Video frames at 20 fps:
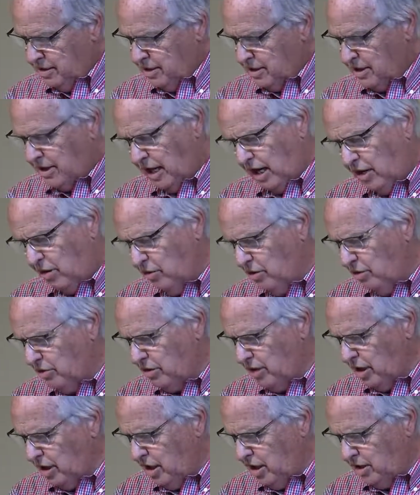Now, O
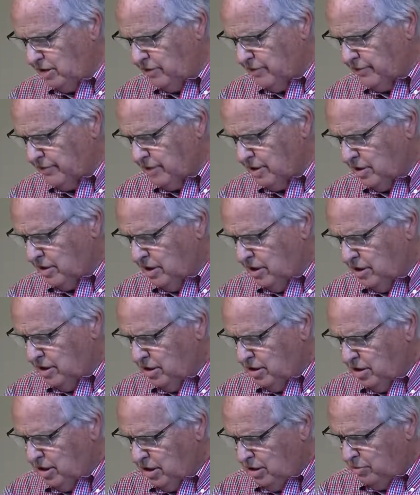God,
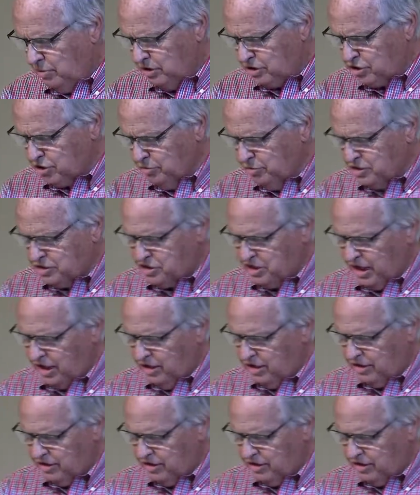what shall we say to